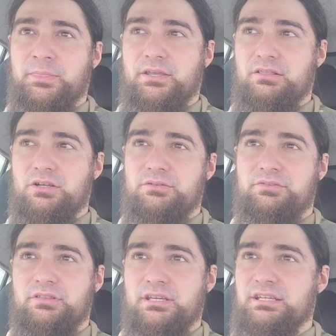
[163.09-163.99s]
a lot of
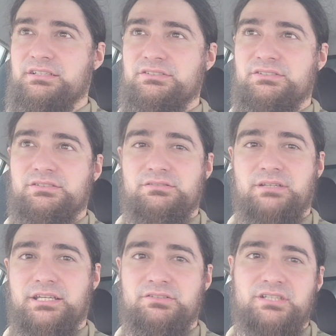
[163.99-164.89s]
things
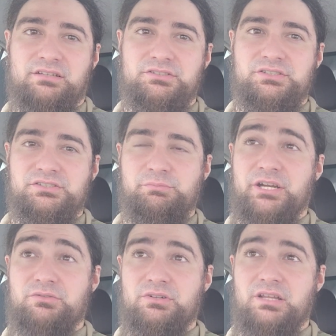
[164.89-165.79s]
like intelligence
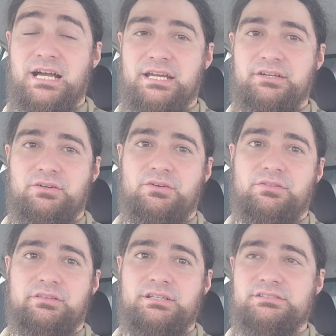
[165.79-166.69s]
may rely
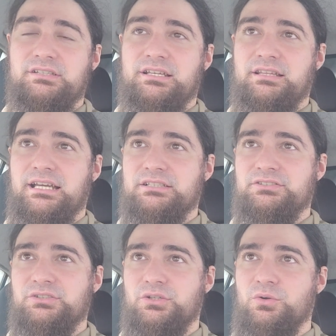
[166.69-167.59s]
on things like that.
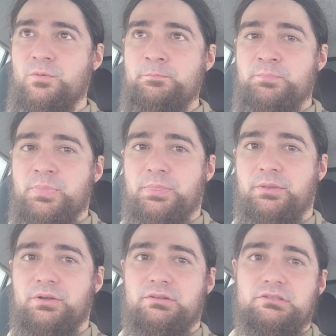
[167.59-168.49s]
So
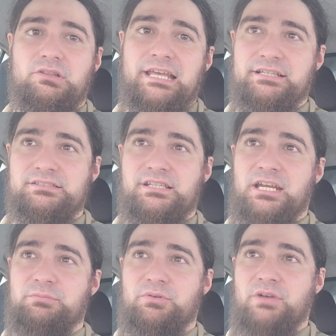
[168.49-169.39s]
the
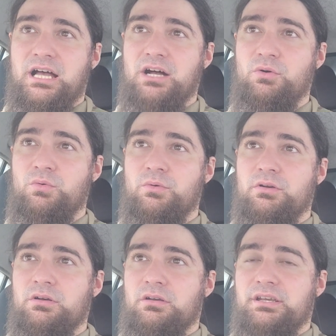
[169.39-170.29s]
landscape of how
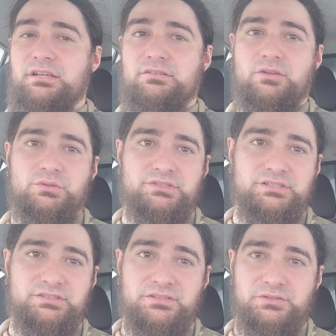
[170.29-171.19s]
those
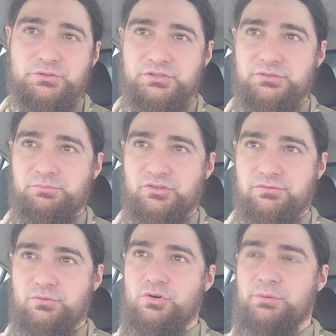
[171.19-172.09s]
institutions
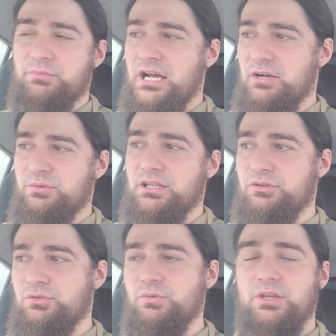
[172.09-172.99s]
perform, how they
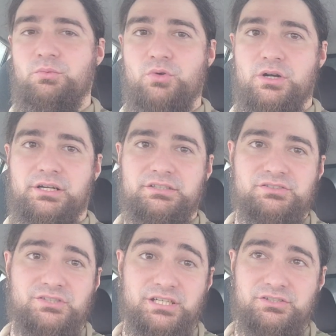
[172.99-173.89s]
do their work is
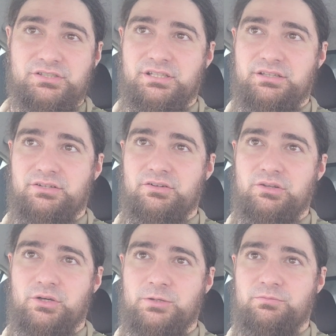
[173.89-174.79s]
changing, and there are a
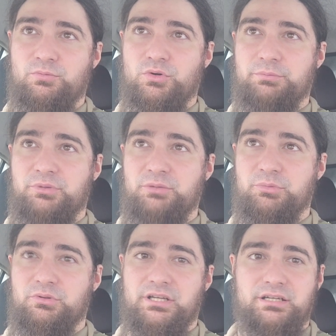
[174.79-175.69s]
lot of more
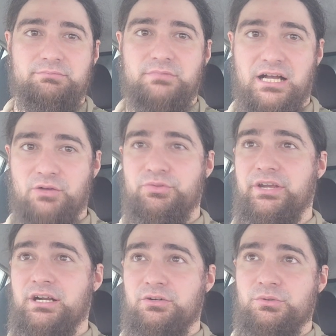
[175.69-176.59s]
people like out
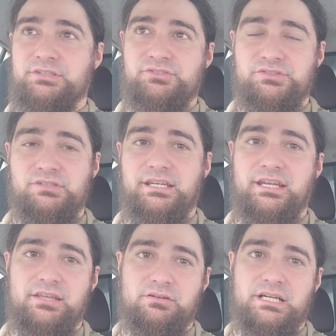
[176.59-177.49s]
there who can just like
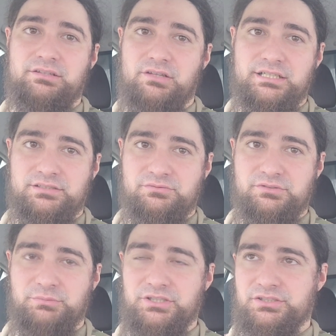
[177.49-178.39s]
gather, analyze
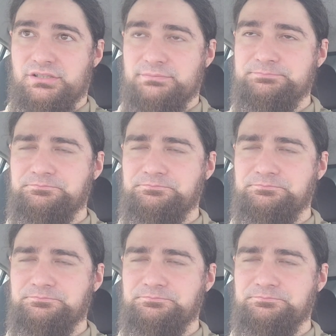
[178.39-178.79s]
information,